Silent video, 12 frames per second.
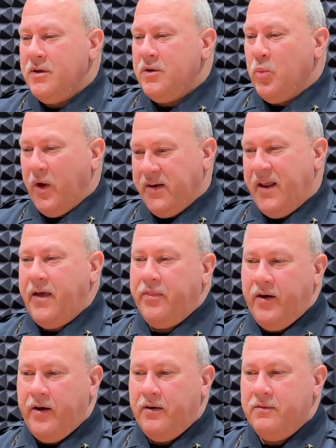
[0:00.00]
went down
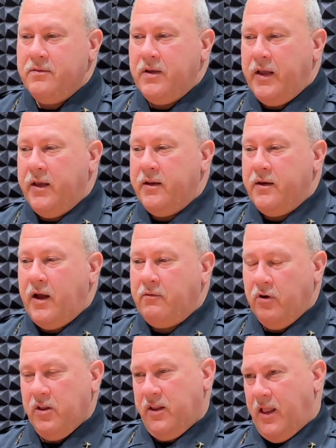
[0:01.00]
there, and I
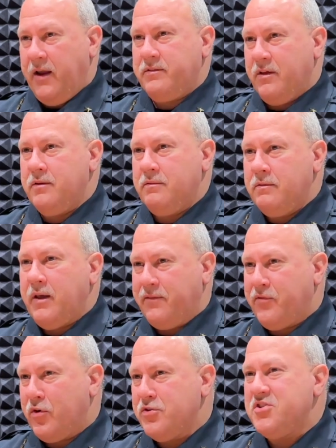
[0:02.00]
really liked it at
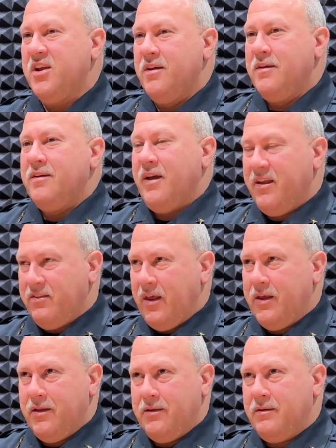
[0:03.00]
first. And
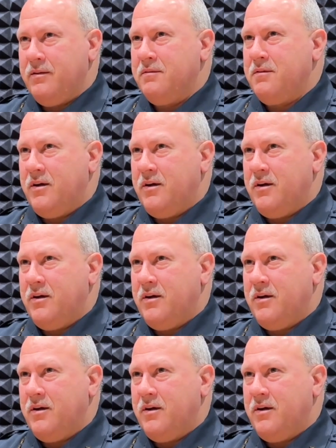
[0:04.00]
then